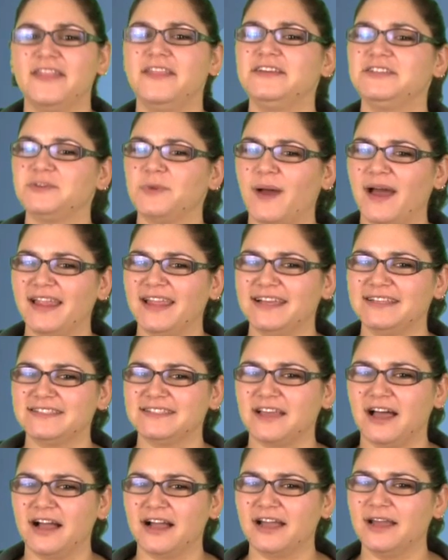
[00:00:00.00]
The
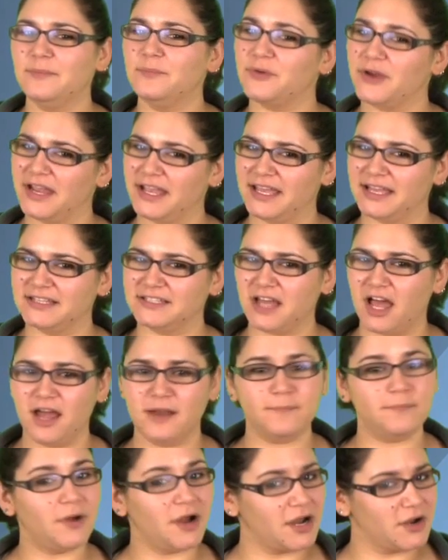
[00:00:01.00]
Twilight Saga Breaking
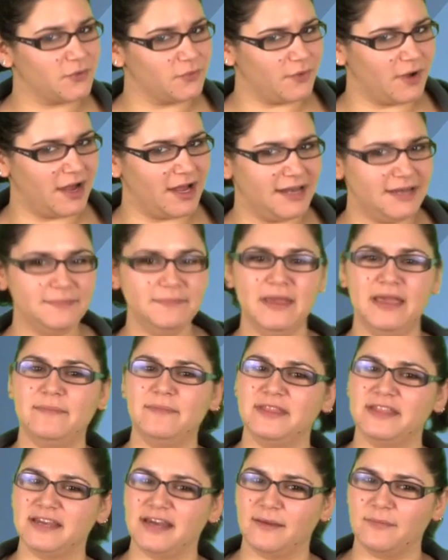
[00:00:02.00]
Dawn Part 1
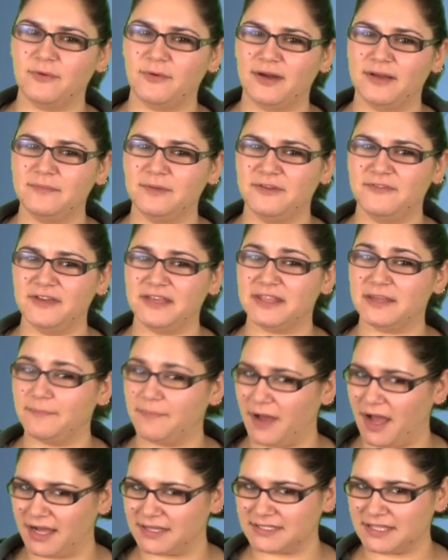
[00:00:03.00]
may be the number one movie at
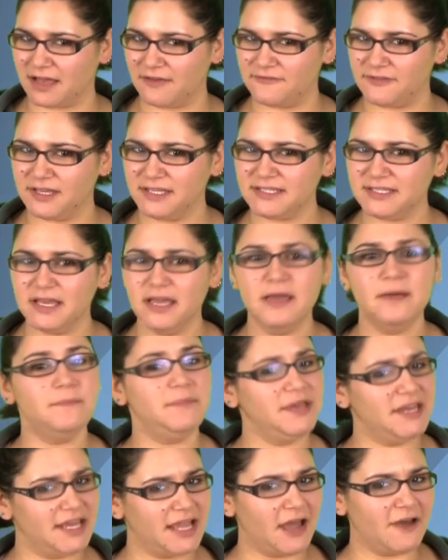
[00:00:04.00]
the box office,
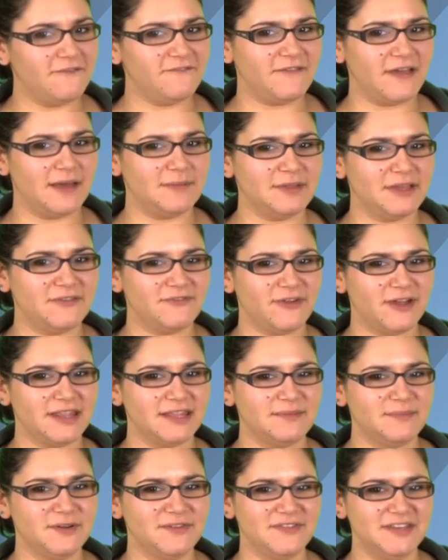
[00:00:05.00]
beating out family
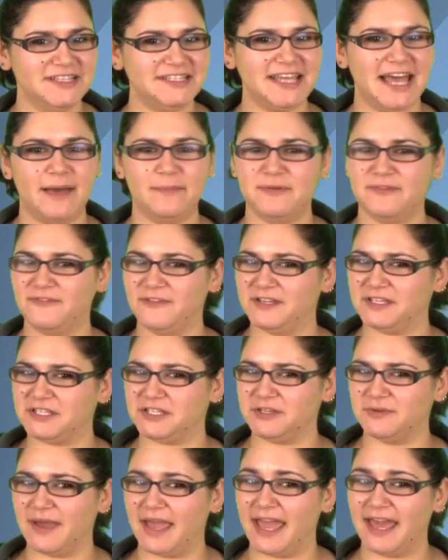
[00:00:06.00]
friendly movies Happy Feet 2